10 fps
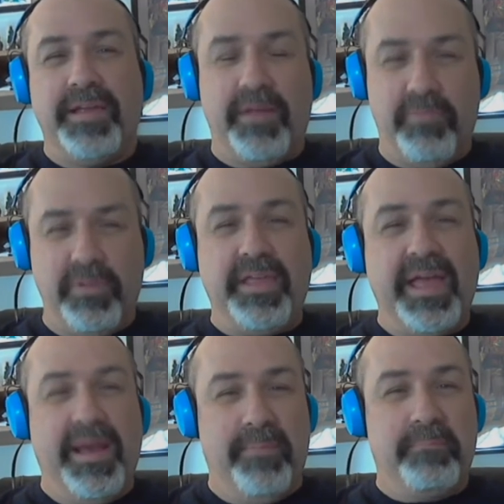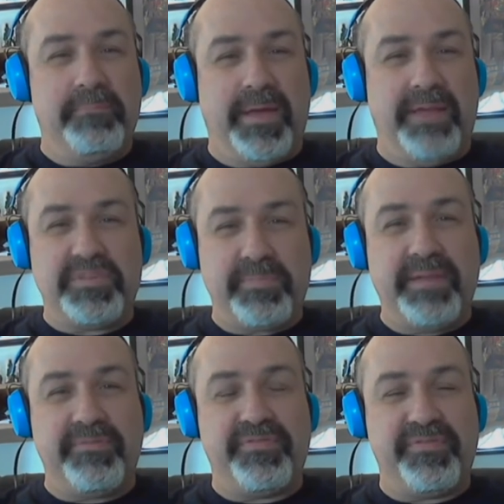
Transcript: I really am. I've spent